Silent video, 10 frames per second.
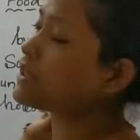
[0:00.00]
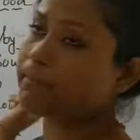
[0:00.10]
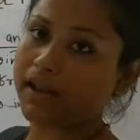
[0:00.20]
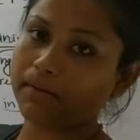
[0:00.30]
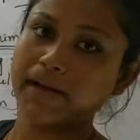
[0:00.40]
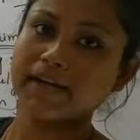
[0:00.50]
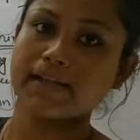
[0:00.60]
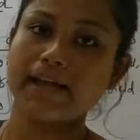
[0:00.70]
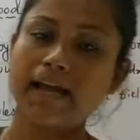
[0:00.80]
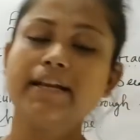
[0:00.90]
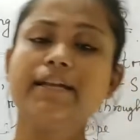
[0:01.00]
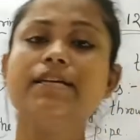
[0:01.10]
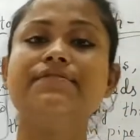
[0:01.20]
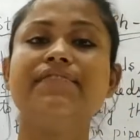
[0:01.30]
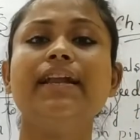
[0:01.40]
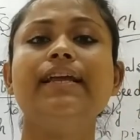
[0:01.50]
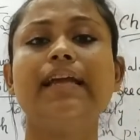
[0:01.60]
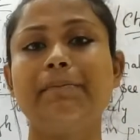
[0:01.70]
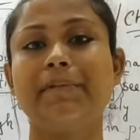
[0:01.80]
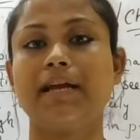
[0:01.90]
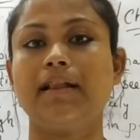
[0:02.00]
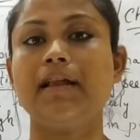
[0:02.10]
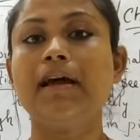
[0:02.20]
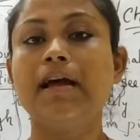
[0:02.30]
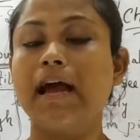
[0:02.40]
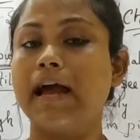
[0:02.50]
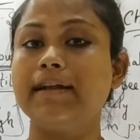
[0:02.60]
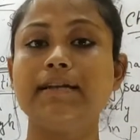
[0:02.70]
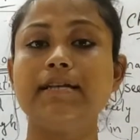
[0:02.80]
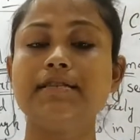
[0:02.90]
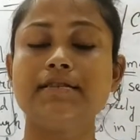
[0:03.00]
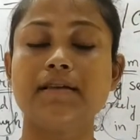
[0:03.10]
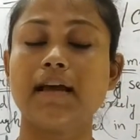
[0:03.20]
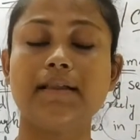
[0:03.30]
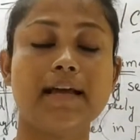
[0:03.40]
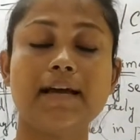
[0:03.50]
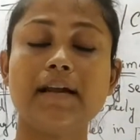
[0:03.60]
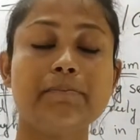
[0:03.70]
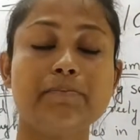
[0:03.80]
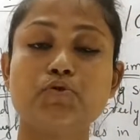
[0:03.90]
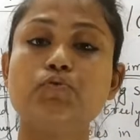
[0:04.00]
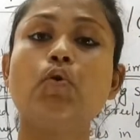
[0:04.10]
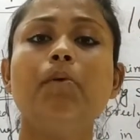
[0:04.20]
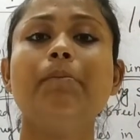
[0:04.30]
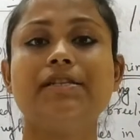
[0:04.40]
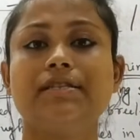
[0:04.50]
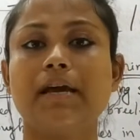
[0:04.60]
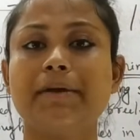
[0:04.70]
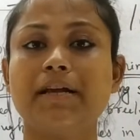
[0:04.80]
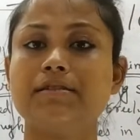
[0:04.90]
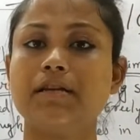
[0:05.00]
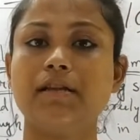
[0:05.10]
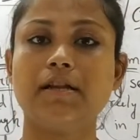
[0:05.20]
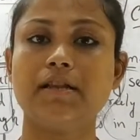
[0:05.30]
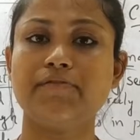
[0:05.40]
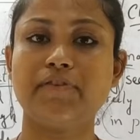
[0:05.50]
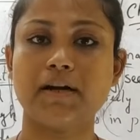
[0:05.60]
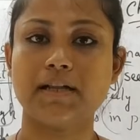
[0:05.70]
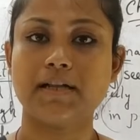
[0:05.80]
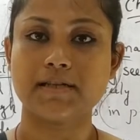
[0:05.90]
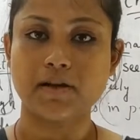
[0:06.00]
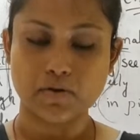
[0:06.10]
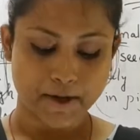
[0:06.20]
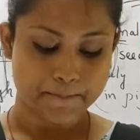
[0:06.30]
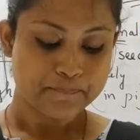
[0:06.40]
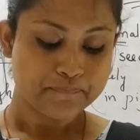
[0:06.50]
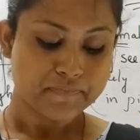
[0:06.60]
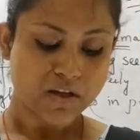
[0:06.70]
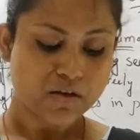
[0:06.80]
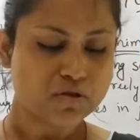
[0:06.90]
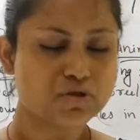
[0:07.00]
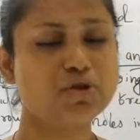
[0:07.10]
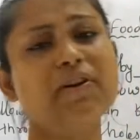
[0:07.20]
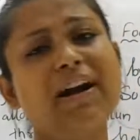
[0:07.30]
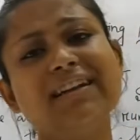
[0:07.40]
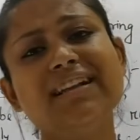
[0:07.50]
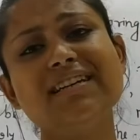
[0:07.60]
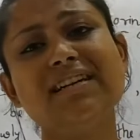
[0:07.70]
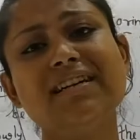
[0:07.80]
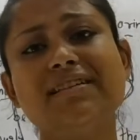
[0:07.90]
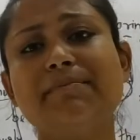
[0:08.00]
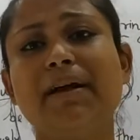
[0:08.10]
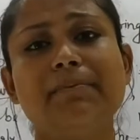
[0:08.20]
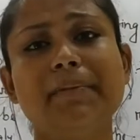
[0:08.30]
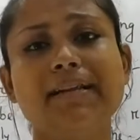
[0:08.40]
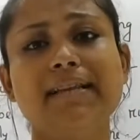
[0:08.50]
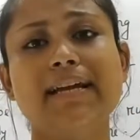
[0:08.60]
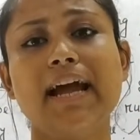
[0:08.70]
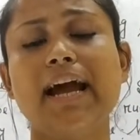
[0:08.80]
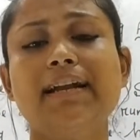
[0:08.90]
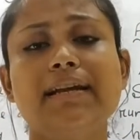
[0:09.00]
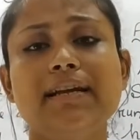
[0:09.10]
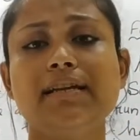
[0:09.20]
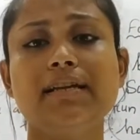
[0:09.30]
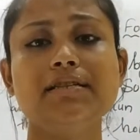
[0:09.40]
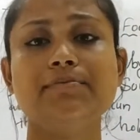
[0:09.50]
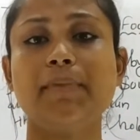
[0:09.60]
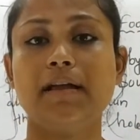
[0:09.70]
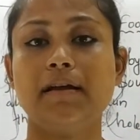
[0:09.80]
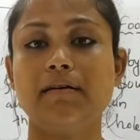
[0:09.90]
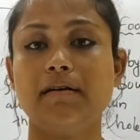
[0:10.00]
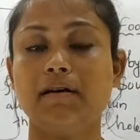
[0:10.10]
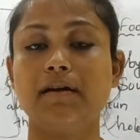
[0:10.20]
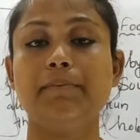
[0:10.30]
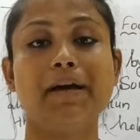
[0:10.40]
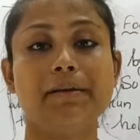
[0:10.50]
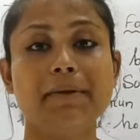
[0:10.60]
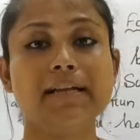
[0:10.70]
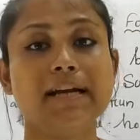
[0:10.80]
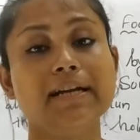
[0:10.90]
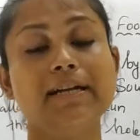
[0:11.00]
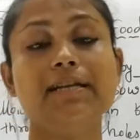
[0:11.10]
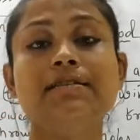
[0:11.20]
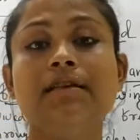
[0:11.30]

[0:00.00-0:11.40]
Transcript: man-made thing, and it is very chemical, and there are so much chemicals are there in the fertilizer. Okay, so fertilizer is a man-made thing, and it is man-made thing, and it is